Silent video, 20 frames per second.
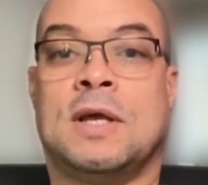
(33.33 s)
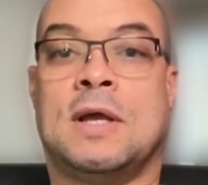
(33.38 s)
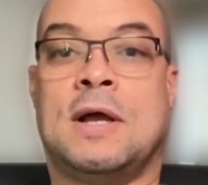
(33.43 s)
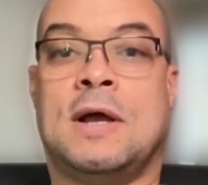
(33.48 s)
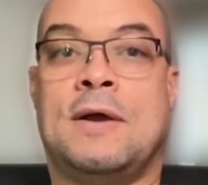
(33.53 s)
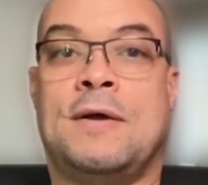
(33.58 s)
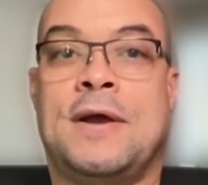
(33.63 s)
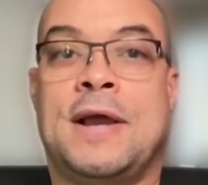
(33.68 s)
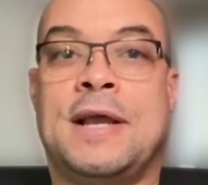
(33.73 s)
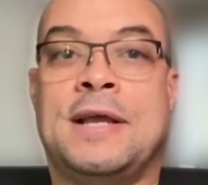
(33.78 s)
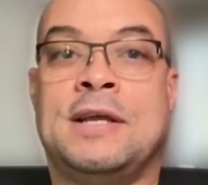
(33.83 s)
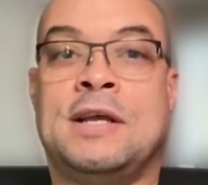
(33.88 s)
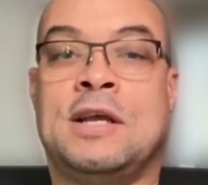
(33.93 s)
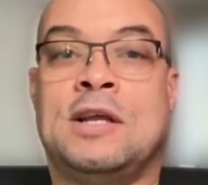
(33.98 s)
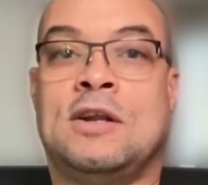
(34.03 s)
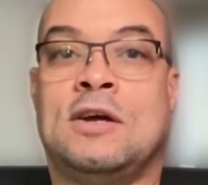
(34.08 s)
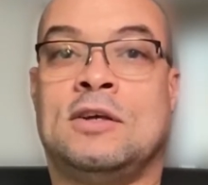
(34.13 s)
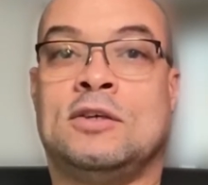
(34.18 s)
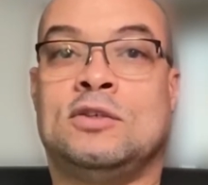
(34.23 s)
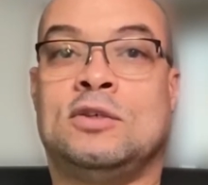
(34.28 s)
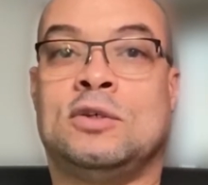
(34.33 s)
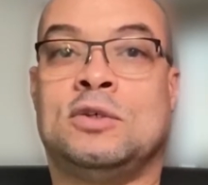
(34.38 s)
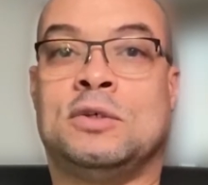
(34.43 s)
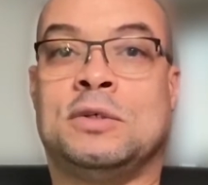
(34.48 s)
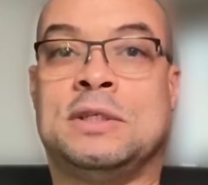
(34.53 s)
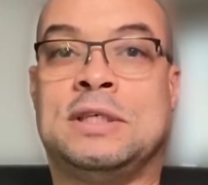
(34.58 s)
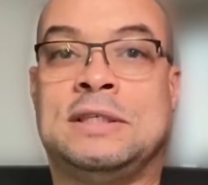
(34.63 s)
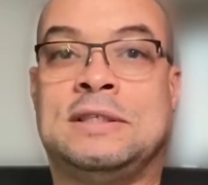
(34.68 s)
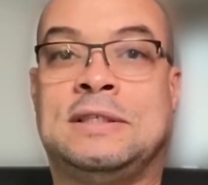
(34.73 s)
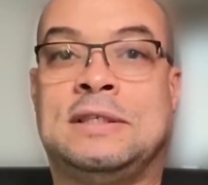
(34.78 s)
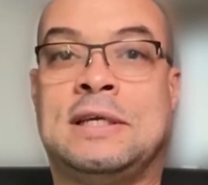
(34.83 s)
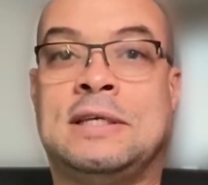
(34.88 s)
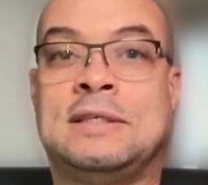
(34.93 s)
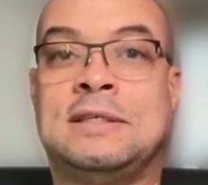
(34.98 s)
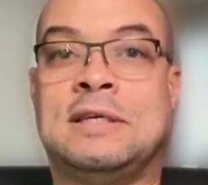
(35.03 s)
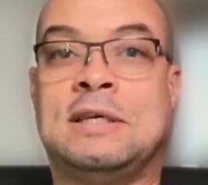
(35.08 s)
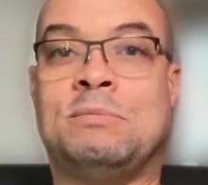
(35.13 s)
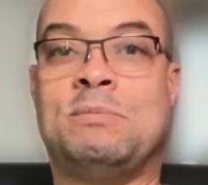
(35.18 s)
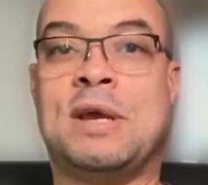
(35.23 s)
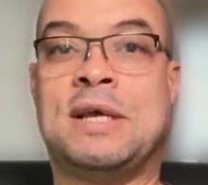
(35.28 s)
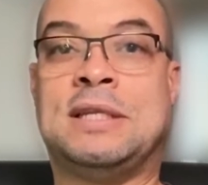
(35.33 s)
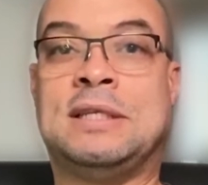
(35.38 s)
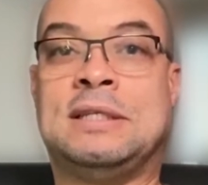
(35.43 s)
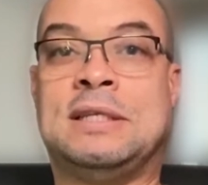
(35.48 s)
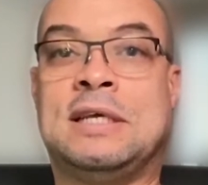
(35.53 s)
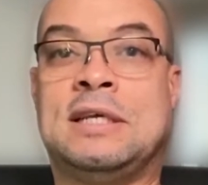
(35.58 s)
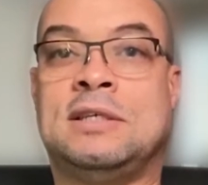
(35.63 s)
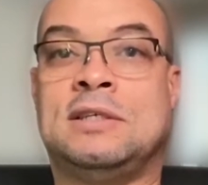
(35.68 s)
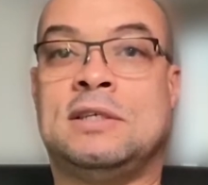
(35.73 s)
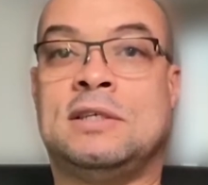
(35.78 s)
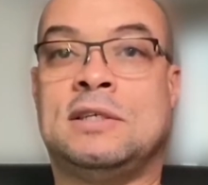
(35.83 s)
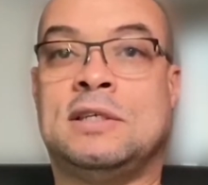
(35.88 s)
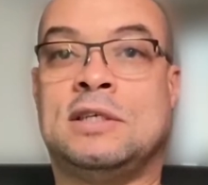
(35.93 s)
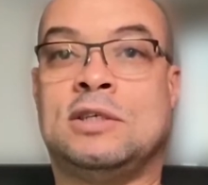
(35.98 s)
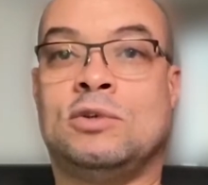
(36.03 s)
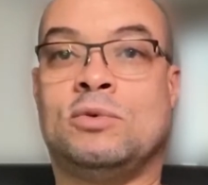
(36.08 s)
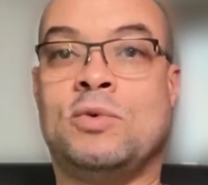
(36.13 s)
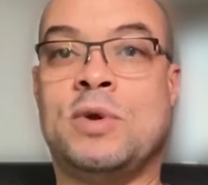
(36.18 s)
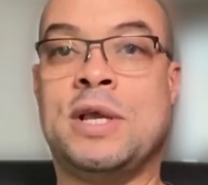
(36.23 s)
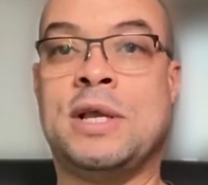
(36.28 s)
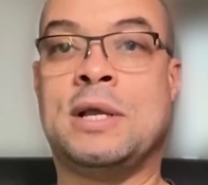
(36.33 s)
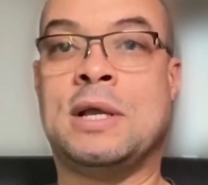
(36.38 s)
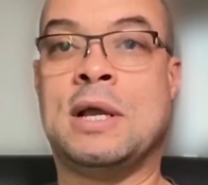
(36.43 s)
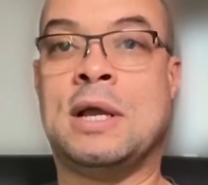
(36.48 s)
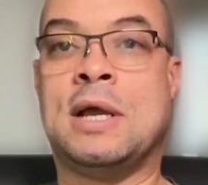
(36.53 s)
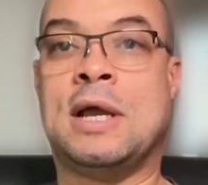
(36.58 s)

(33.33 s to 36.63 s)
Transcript: All right, in our social distancing meditation this week,